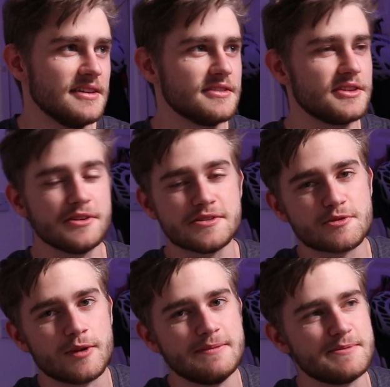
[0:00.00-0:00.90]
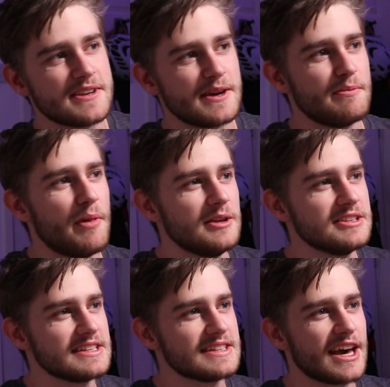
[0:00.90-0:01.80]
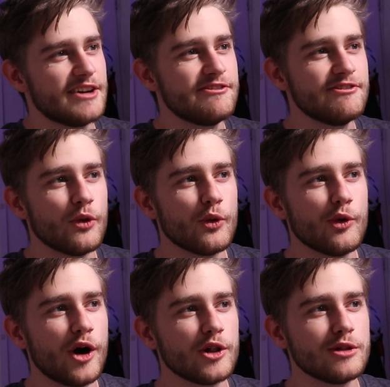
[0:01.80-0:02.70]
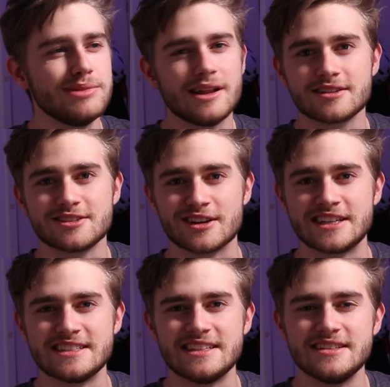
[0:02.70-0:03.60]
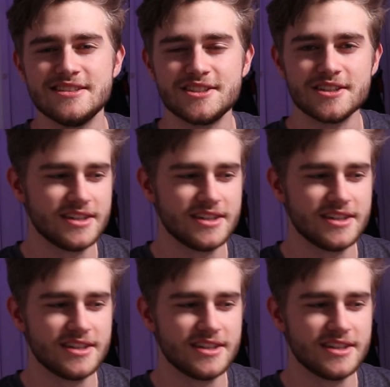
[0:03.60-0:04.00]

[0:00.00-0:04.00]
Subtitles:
The Knott's website boasts that they have 4 whole plug sockets each.